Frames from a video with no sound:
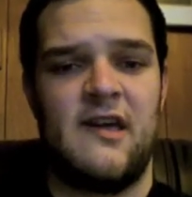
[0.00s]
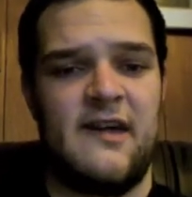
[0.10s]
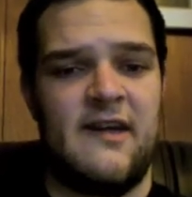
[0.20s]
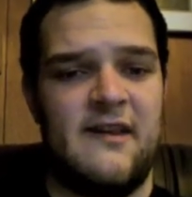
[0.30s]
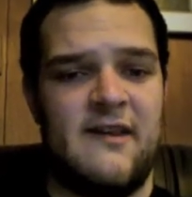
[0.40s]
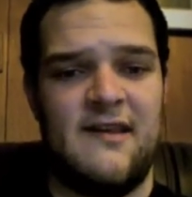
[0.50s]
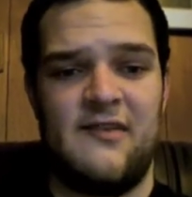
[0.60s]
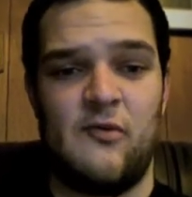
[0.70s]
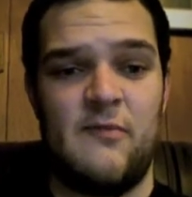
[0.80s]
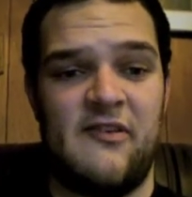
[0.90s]
and
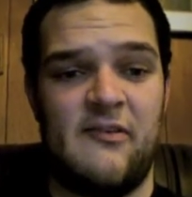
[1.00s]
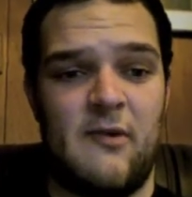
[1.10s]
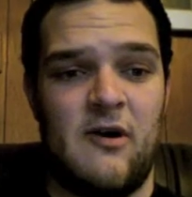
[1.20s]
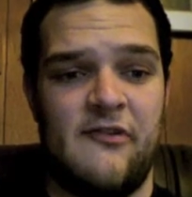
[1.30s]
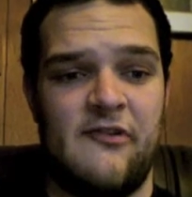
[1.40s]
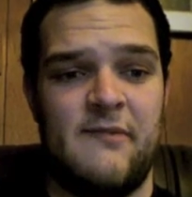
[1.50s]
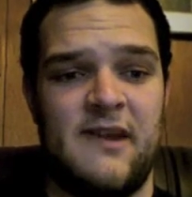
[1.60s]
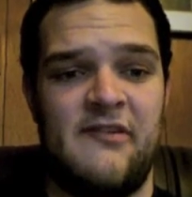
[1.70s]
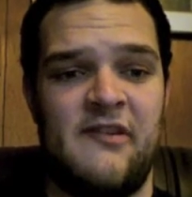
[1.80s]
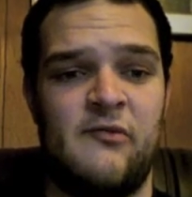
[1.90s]
it's what makes him awesome,
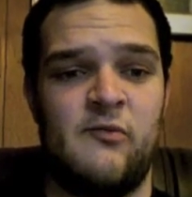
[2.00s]
because he's